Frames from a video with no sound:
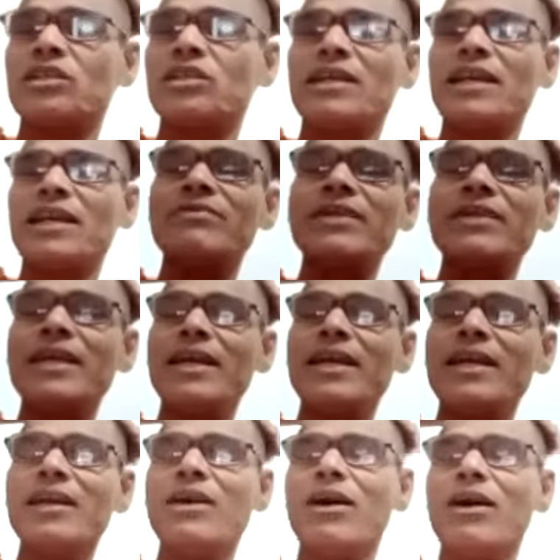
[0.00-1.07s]
every
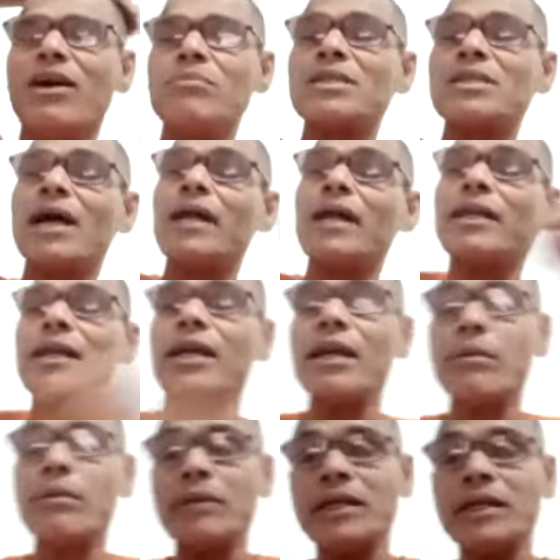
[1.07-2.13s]
day almost 30
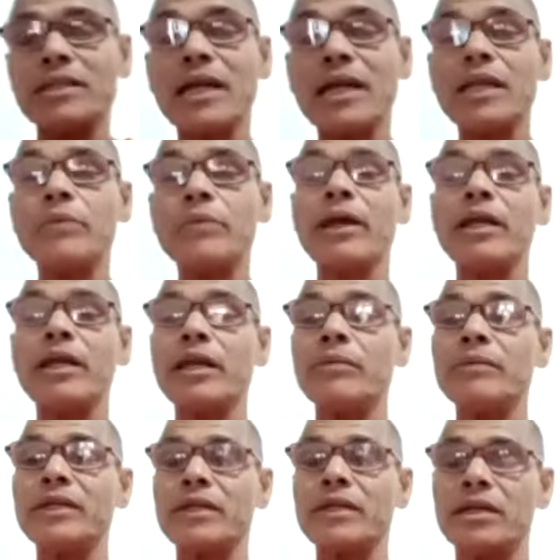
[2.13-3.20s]
kilometers, 35
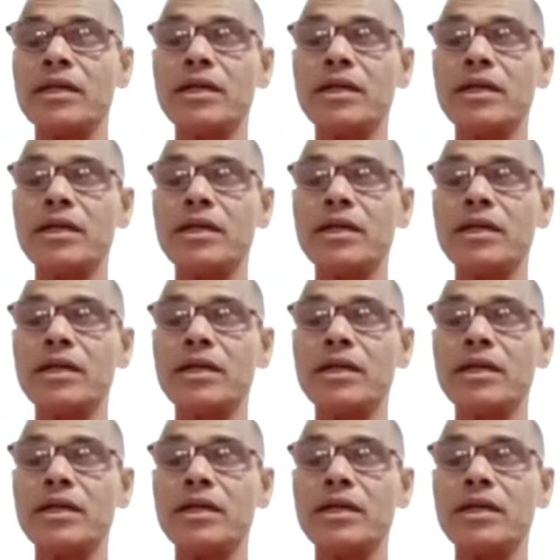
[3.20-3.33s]
kilometers,